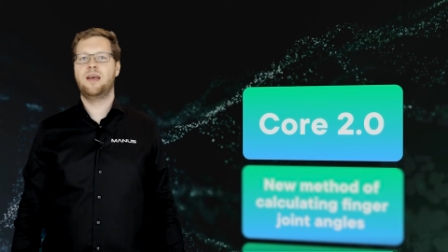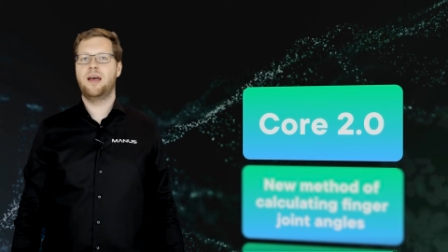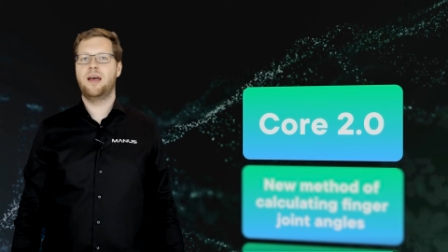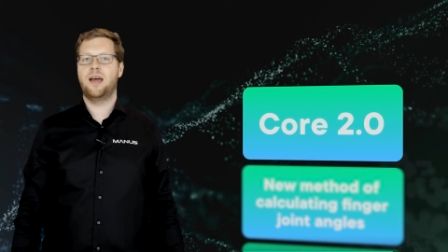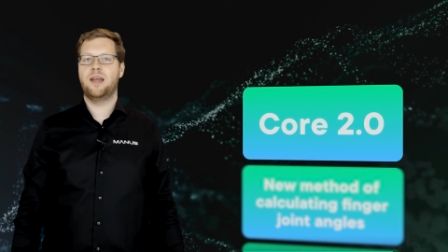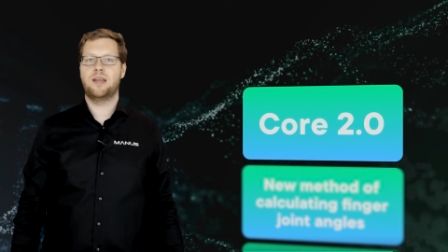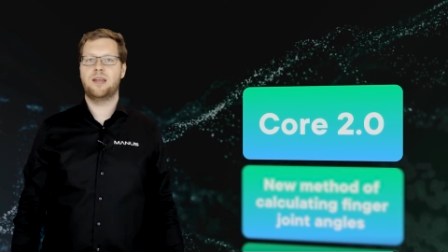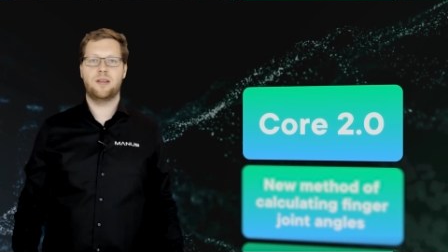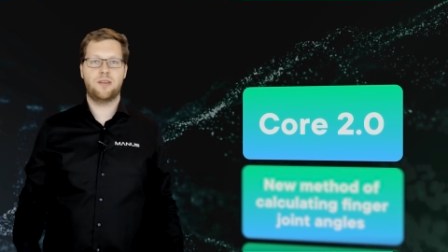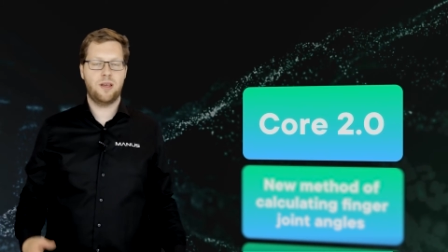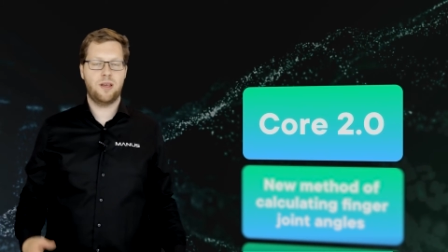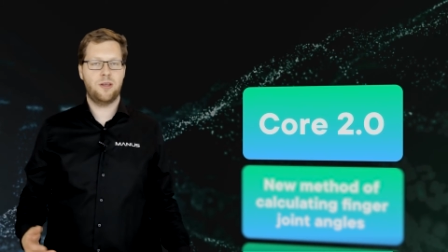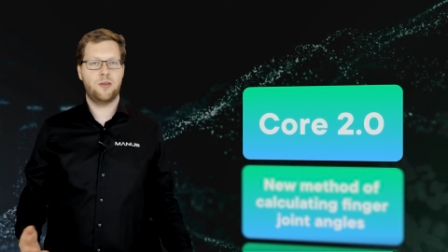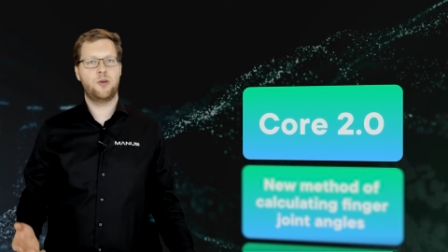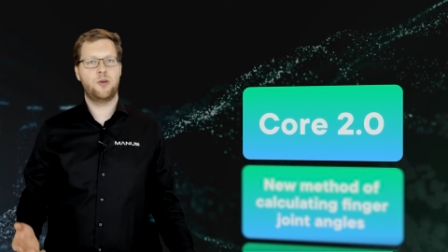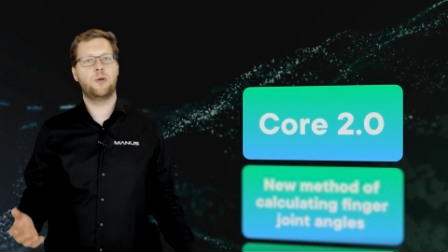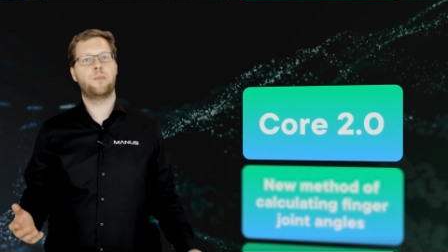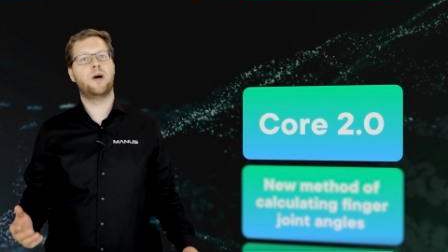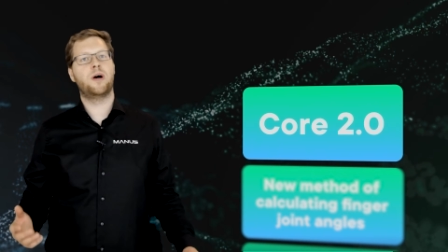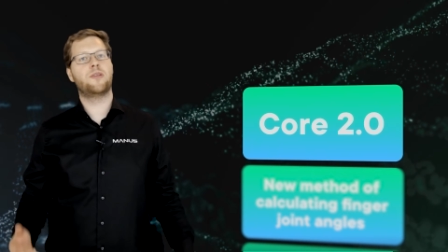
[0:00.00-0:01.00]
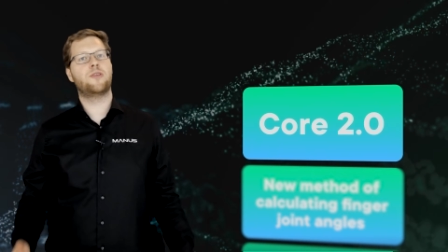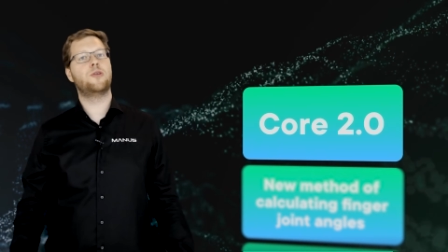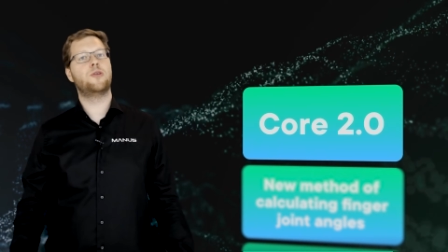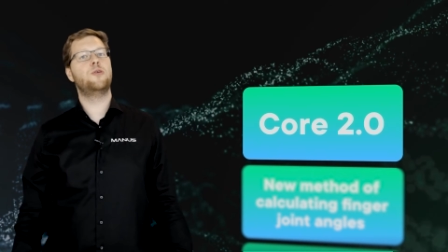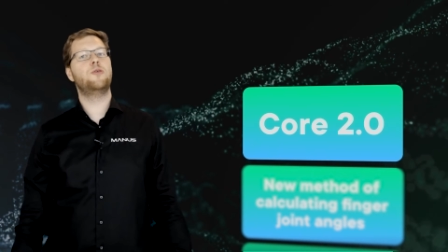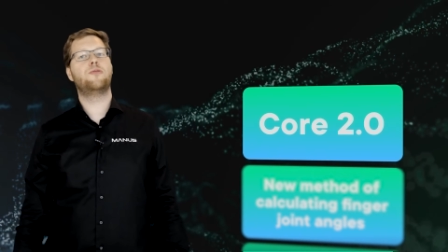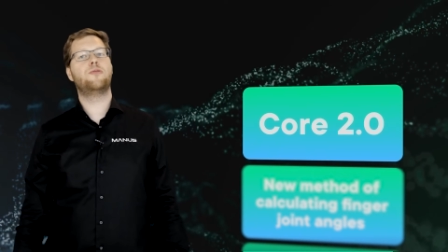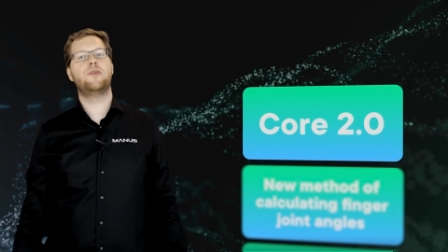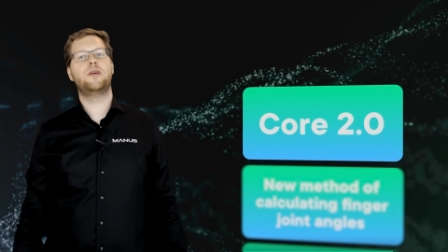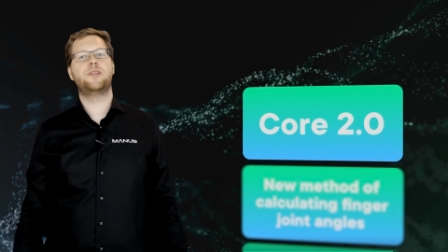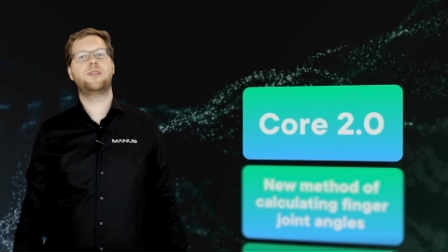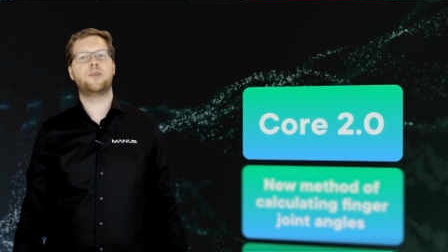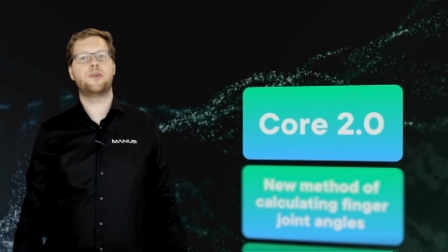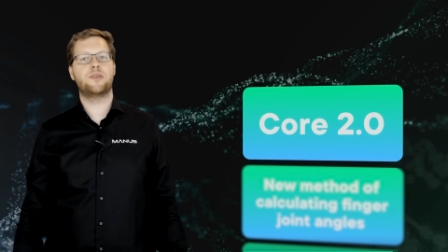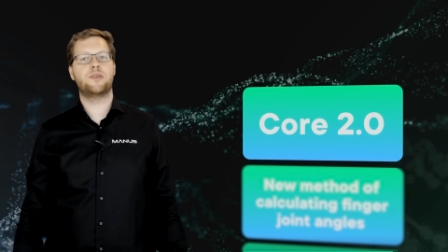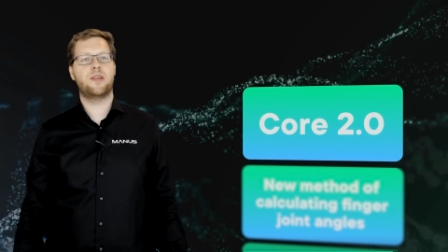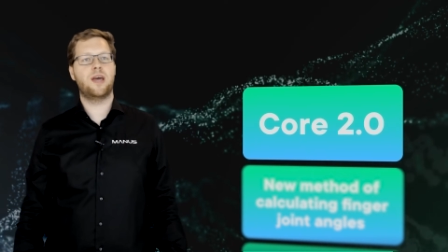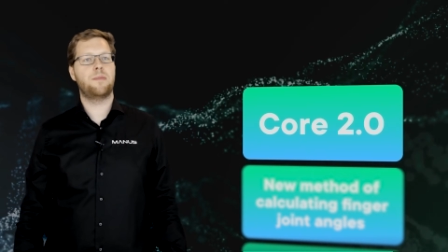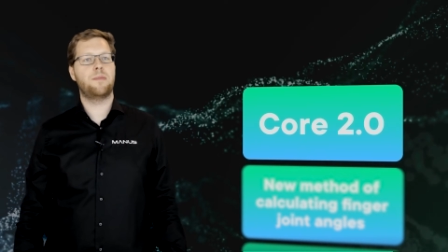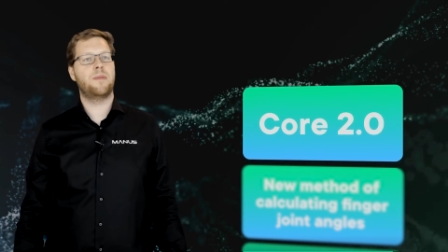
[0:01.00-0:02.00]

and I'll tell you about the new feature that